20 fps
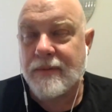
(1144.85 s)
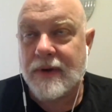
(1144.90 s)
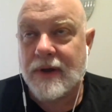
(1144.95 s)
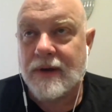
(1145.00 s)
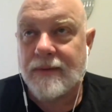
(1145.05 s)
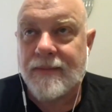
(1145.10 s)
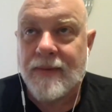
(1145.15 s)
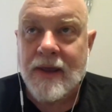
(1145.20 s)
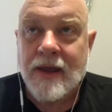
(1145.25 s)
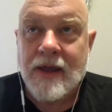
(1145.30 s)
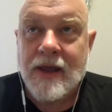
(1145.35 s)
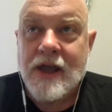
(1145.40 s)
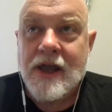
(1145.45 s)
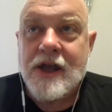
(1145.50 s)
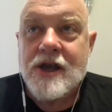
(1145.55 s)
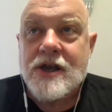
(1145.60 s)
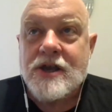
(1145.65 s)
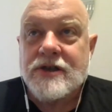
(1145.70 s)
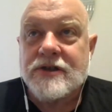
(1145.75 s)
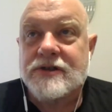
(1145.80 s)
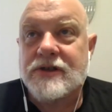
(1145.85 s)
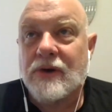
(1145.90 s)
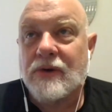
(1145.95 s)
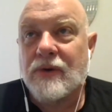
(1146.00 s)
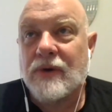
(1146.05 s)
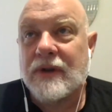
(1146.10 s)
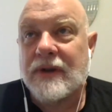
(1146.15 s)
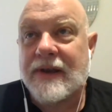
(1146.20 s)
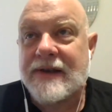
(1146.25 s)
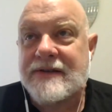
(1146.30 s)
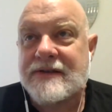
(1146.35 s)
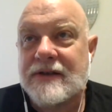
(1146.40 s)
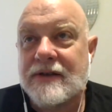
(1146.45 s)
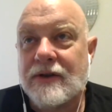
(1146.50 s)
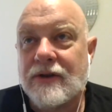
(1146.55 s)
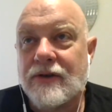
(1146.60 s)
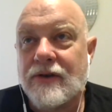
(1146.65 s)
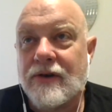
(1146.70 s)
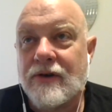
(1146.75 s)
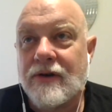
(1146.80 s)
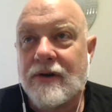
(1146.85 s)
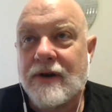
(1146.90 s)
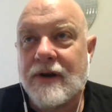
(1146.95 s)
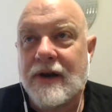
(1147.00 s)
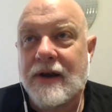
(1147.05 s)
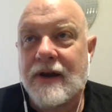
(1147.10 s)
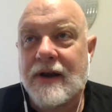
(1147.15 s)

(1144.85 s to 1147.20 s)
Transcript: But so, lesson learned,